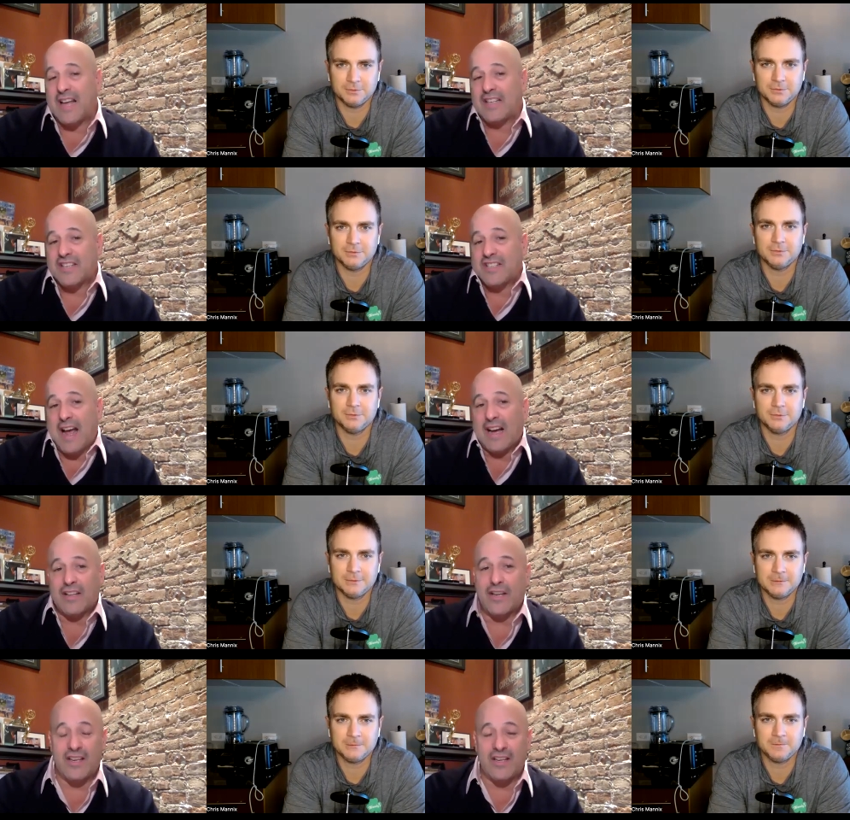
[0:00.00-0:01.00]
Speaker 1: that's
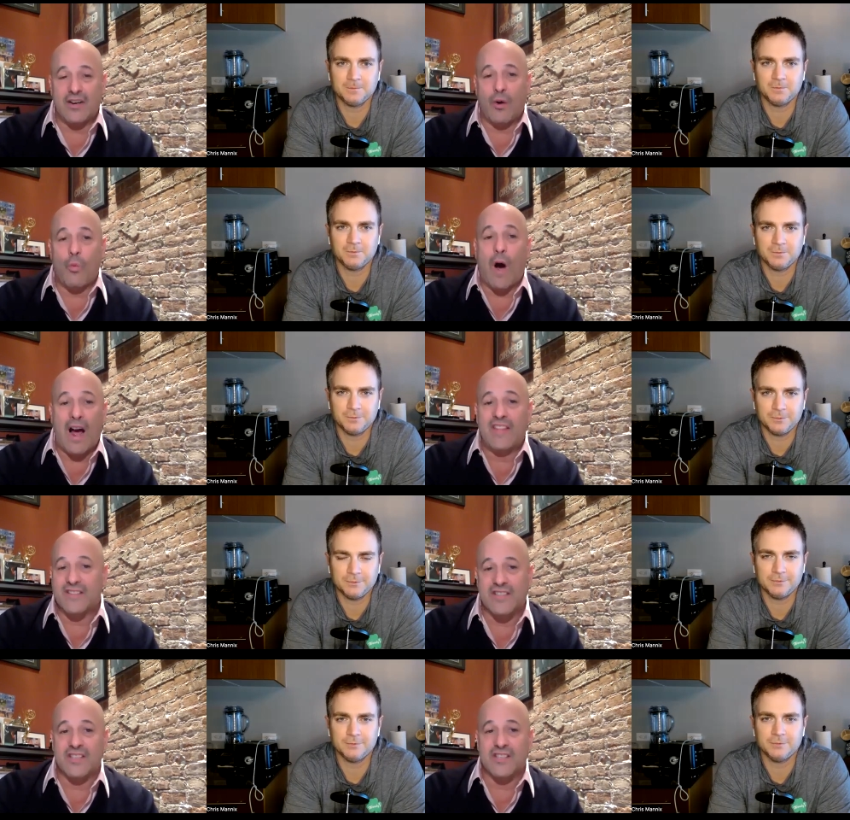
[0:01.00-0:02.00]
exactly you know why
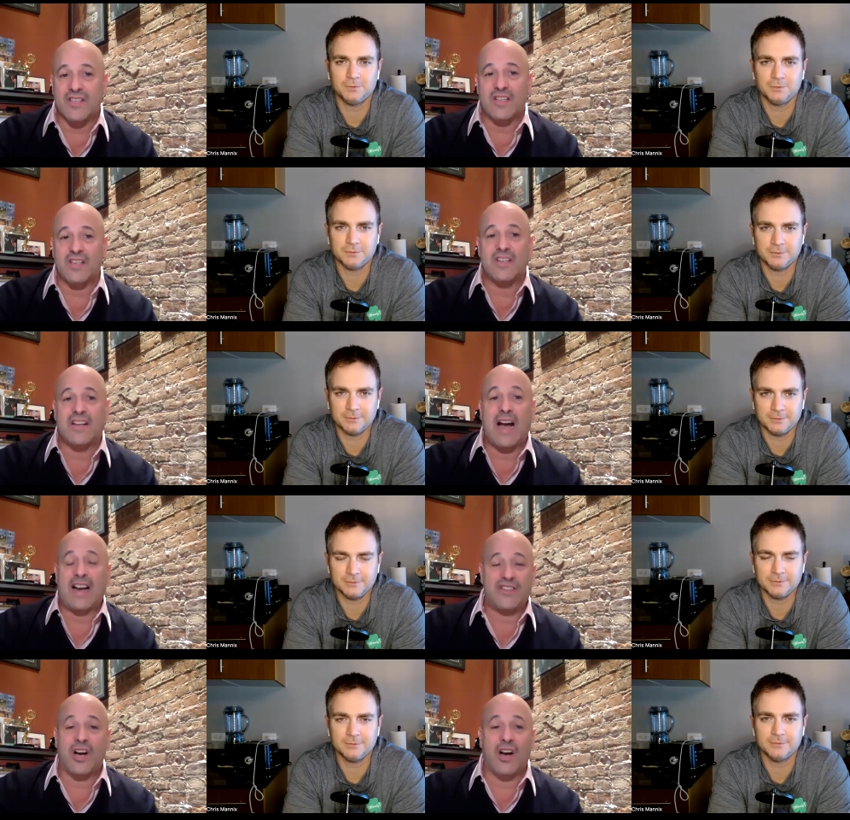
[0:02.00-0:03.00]
this is
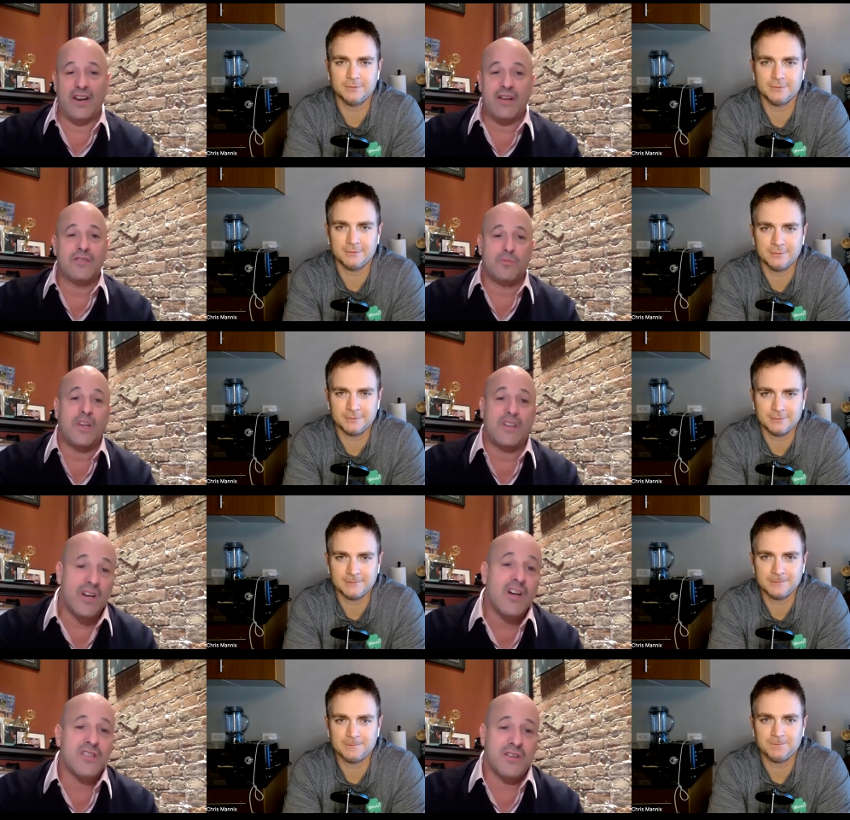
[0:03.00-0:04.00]
got done. It's
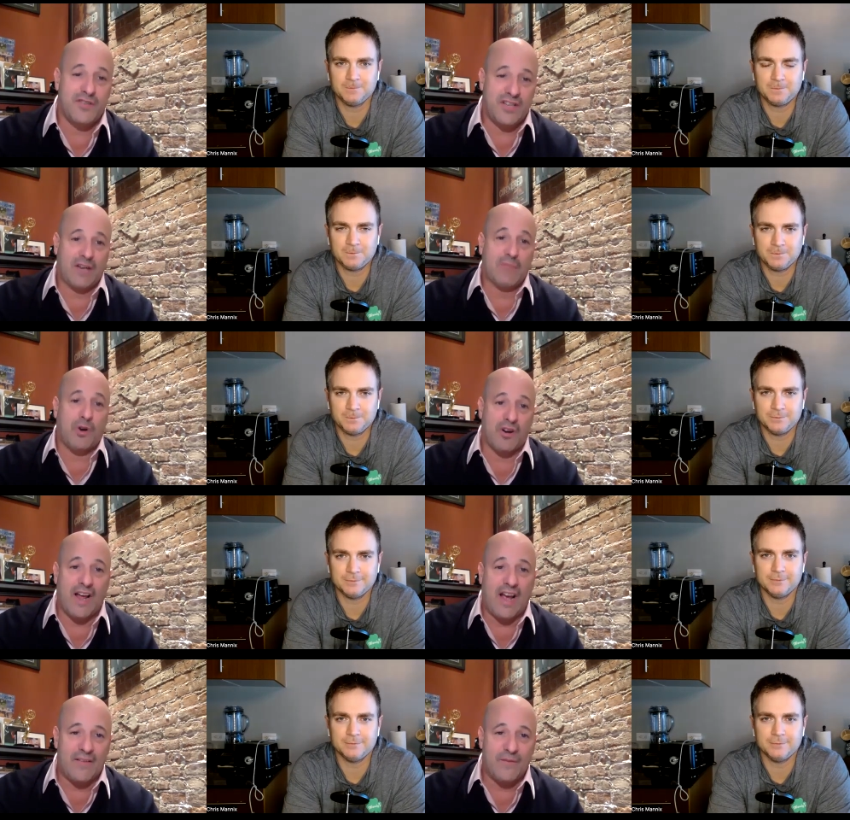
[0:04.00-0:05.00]
because of Dick
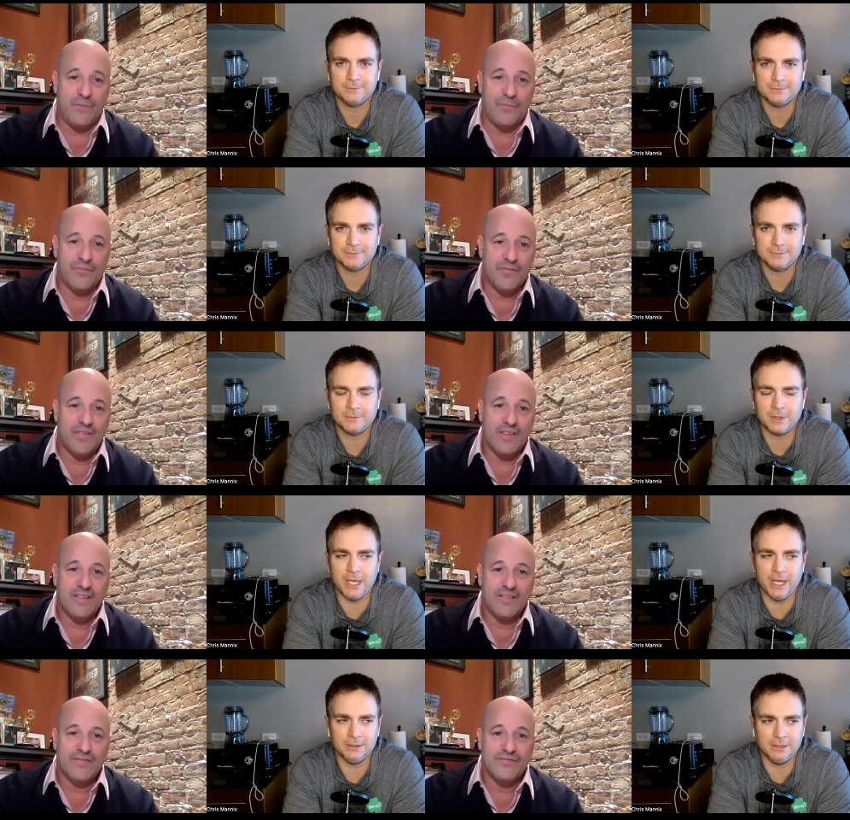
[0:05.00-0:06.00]
Barnett.
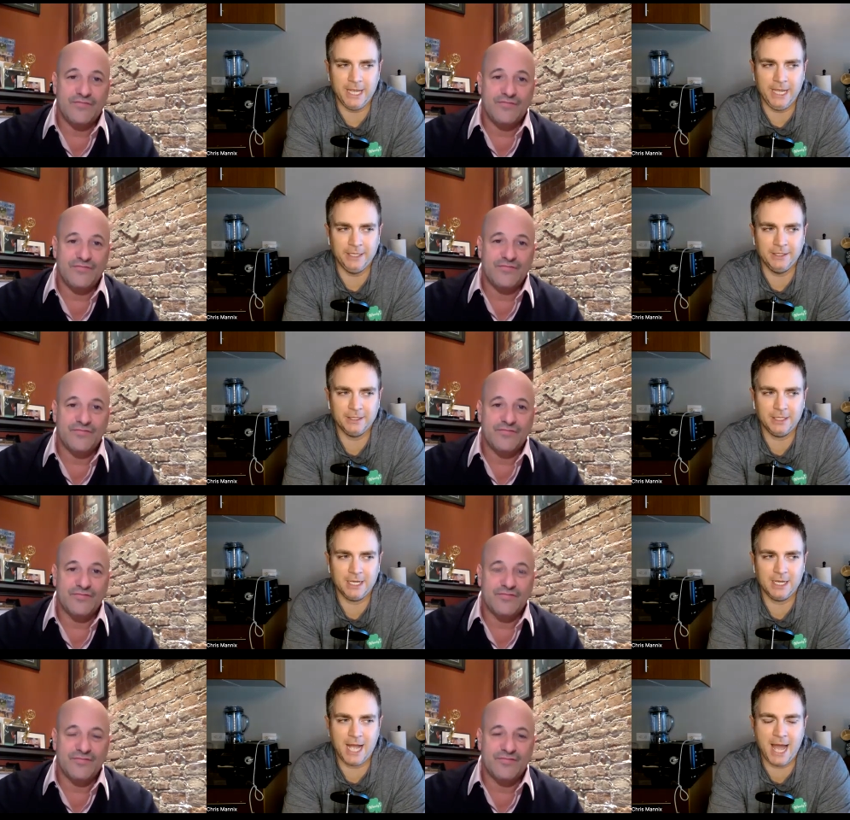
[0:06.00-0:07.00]
Speaker 2: Yeah, and
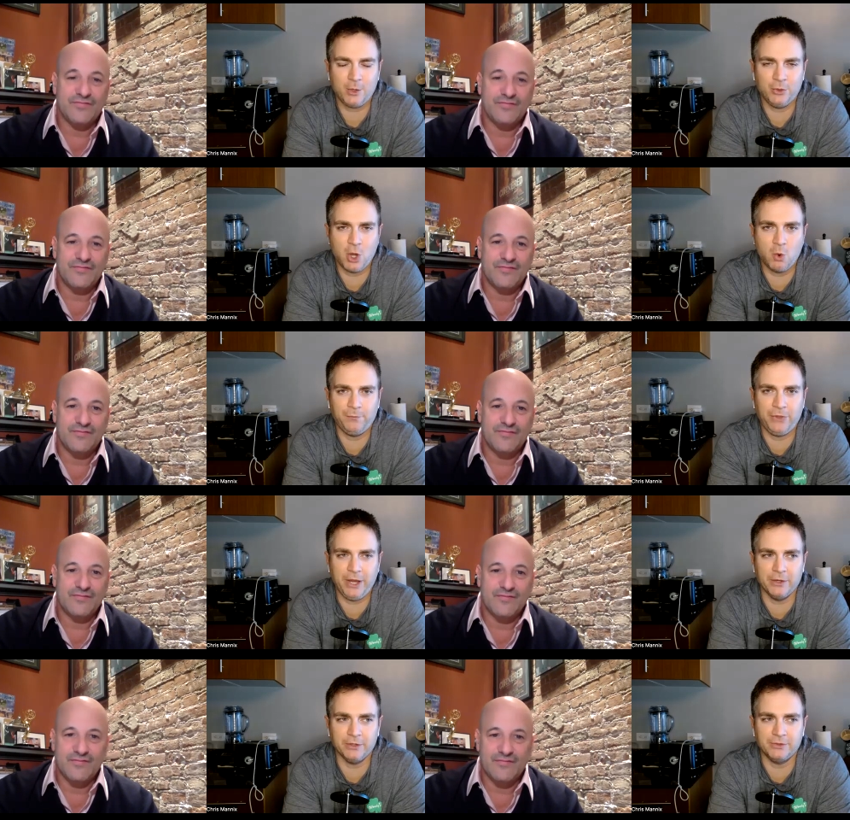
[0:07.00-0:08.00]
I don't know if
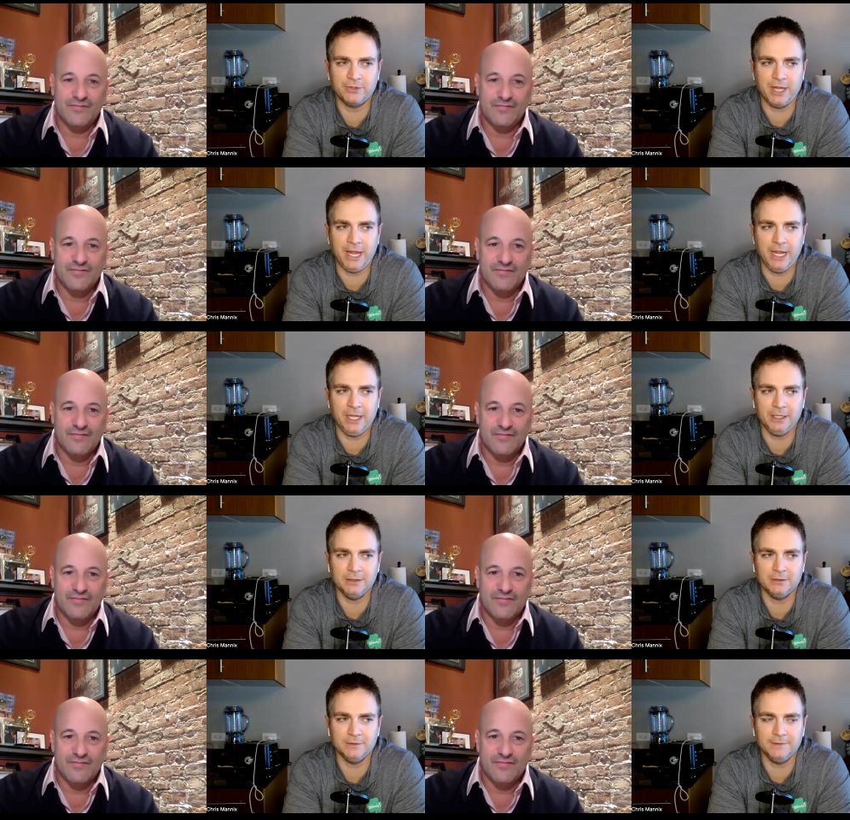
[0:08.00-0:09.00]
there's
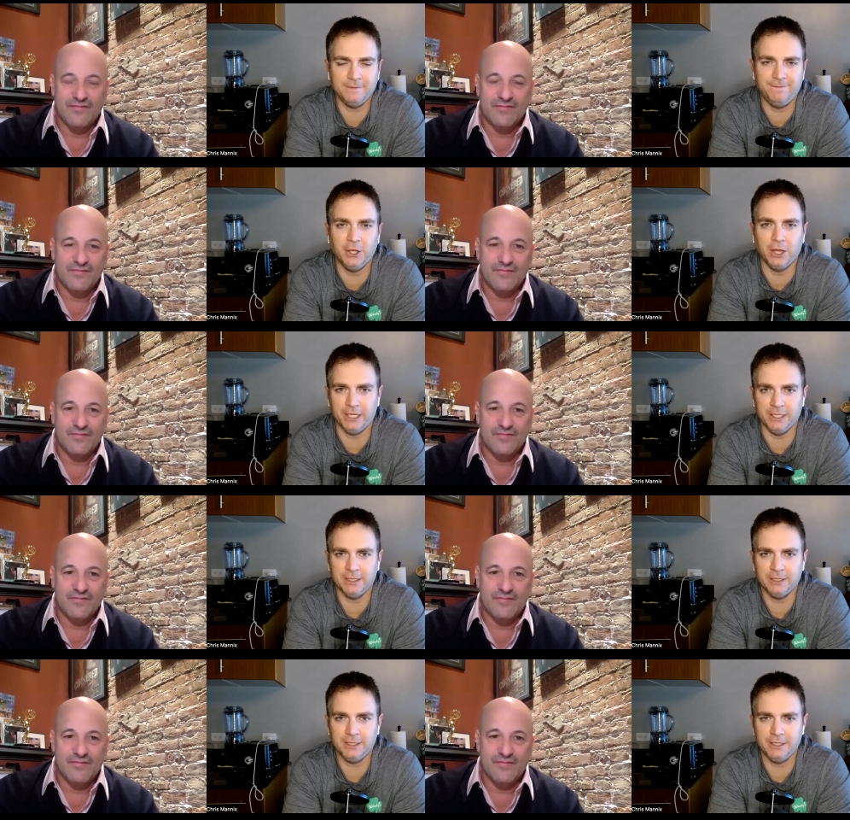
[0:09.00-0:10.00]
a
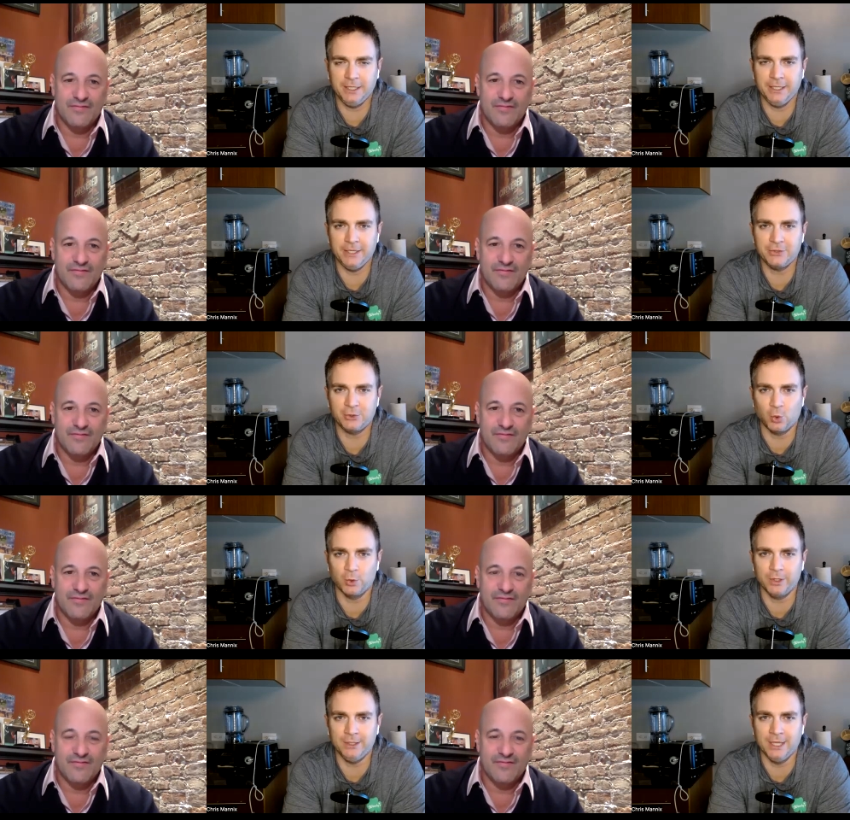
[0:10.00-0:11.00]
villain in a
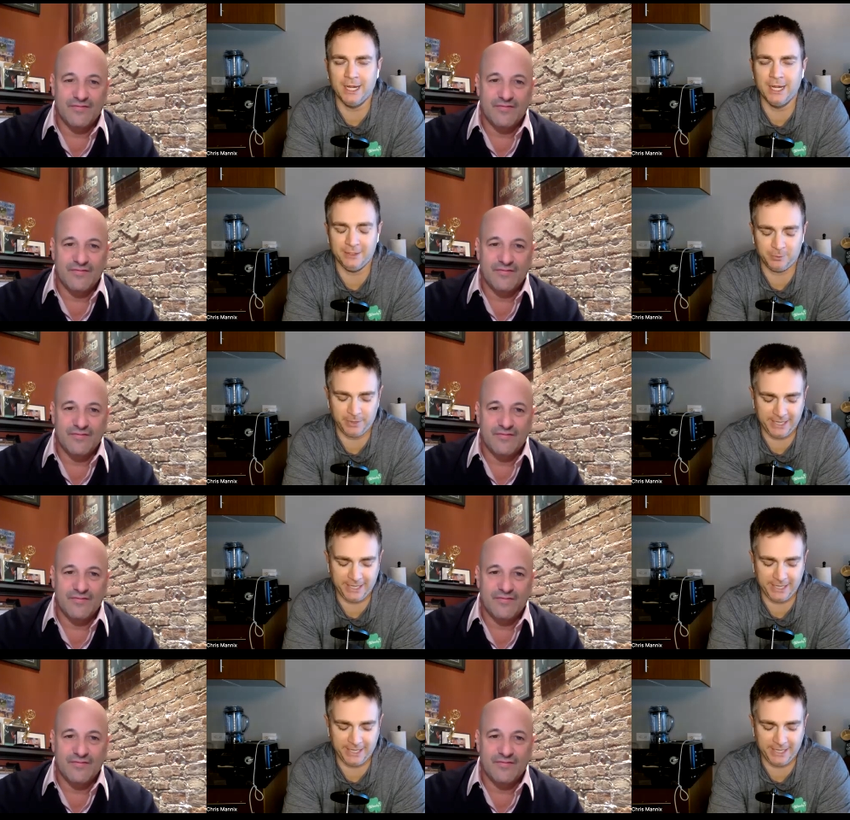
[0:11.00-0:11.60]
story like this, but